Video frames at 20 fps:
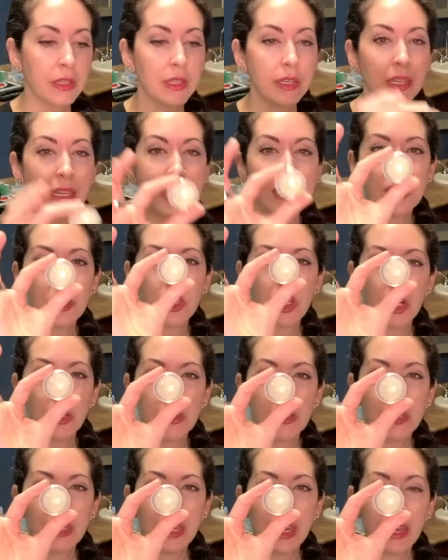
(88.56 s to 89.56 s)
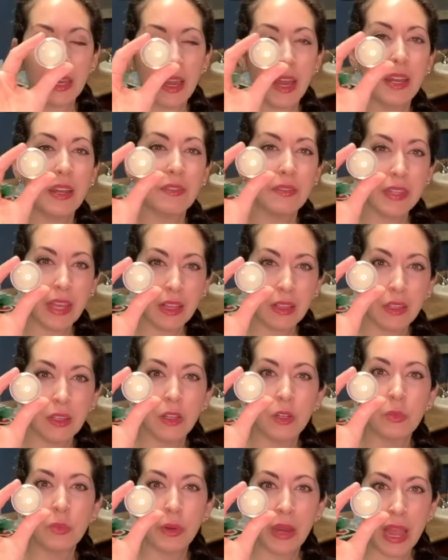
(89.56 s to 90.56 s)
it starts to get kind of yellow
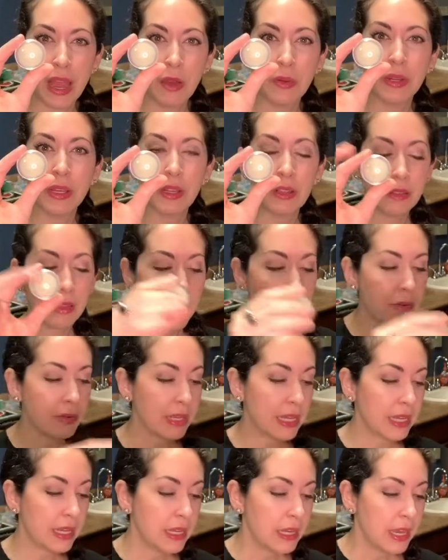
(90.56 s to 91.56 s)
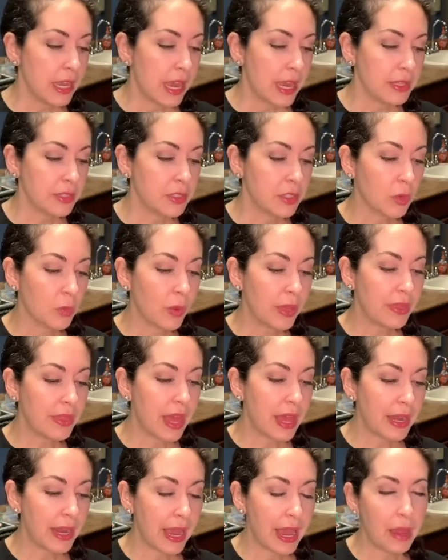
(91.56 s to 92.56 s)
and brown and cloudy. And so when
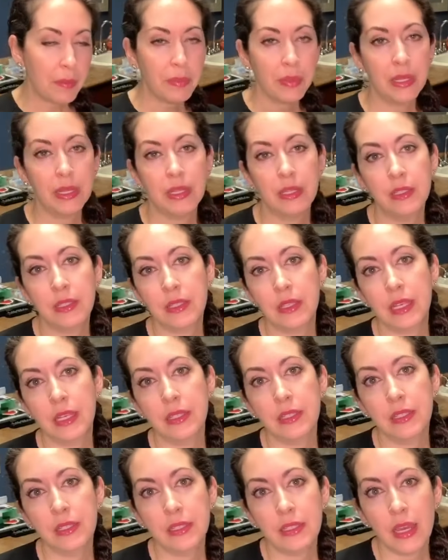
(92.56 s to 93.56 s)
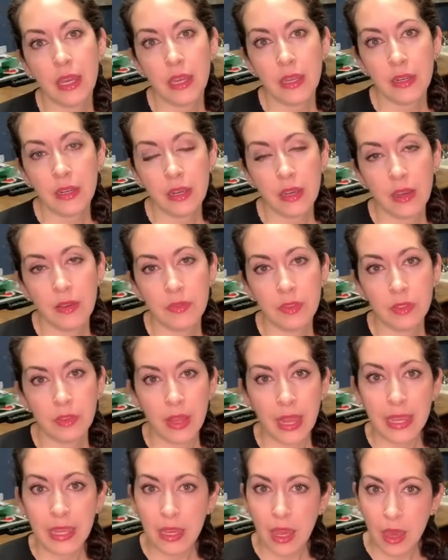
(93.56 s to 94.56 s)
that happens, instead of the
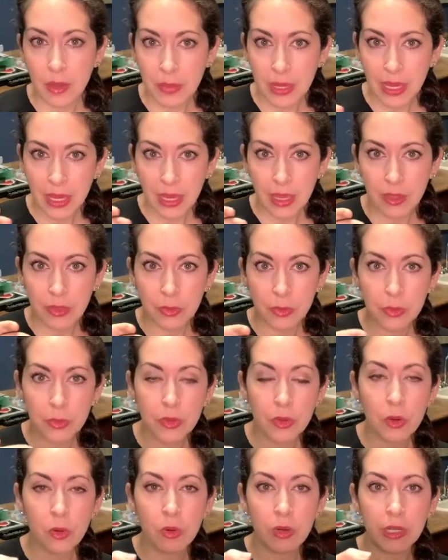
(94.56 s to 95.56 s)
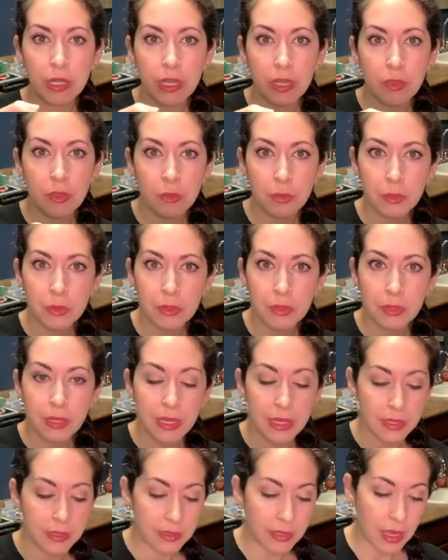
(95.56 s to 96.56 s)
light coming in through the cornea and through the
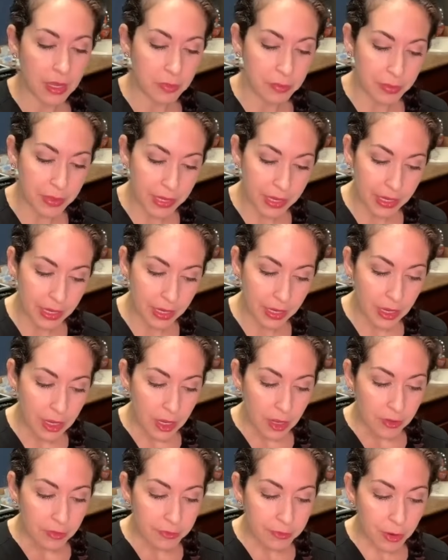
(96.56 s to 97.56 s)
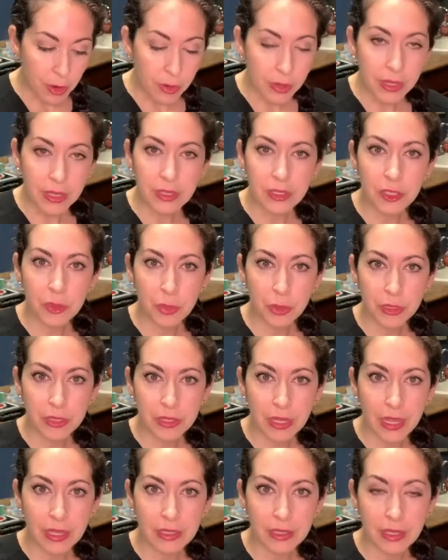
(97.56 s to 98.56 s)
lens and being focused
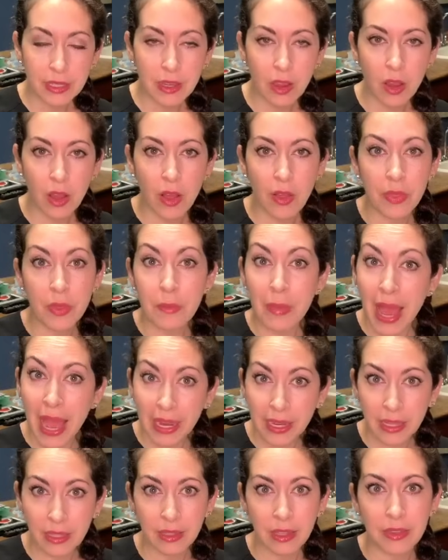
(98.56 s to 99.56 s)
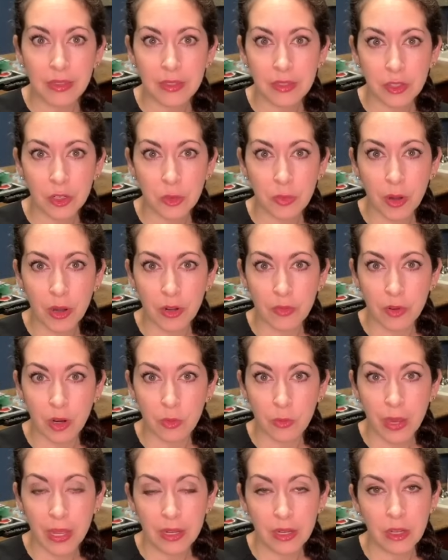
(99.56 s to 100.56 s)
precisely on the macula, the center part of our
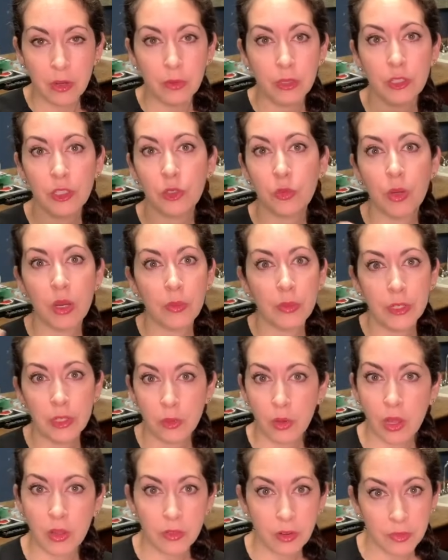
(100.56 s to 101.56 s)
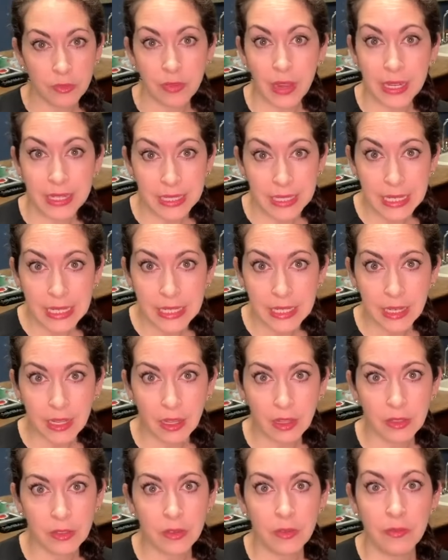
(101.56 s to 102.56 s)
retina, which is where we do all of our fine
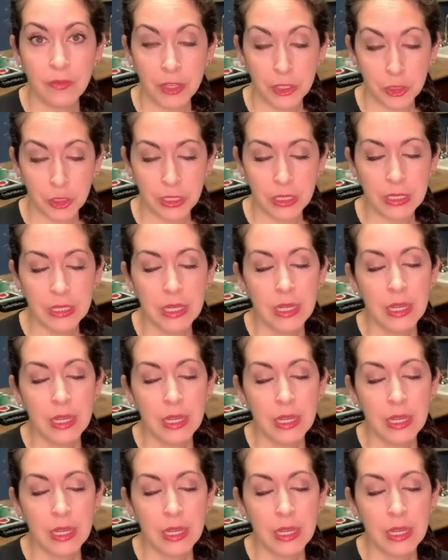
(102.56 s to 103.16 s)
detail vision,